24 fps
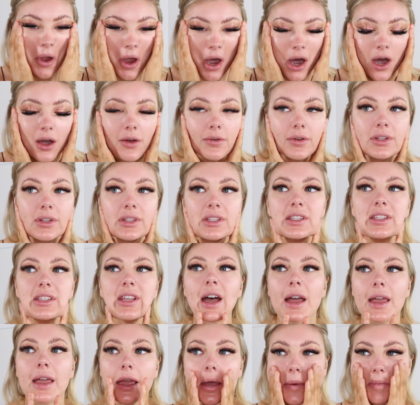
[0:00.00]
I would
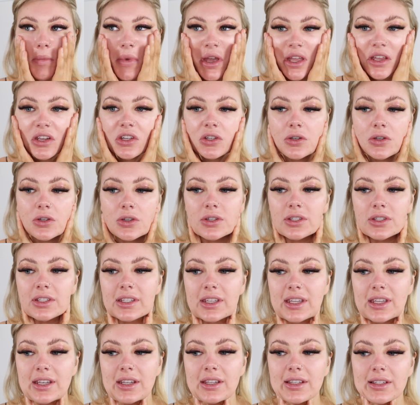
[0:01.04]
say make sure your
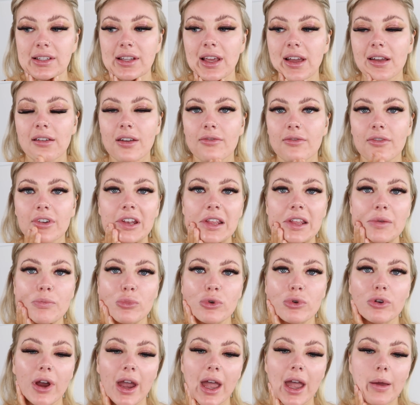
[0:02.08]
skin is like really
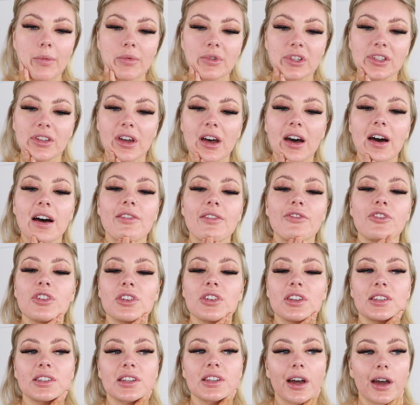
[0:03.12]
prepped. So
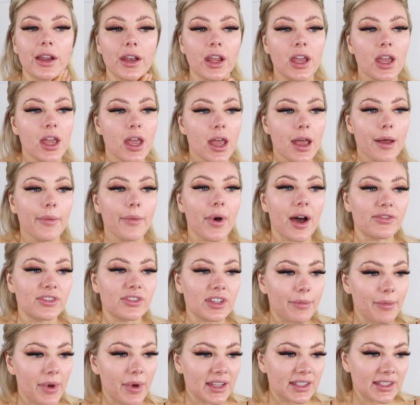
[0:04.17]
I've
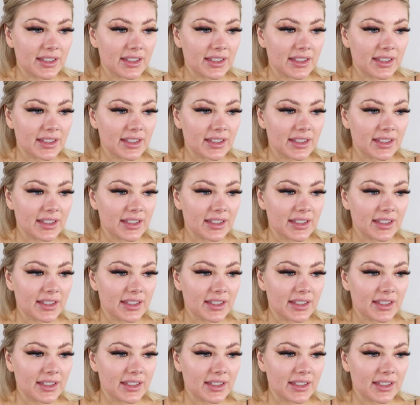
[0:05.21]
done my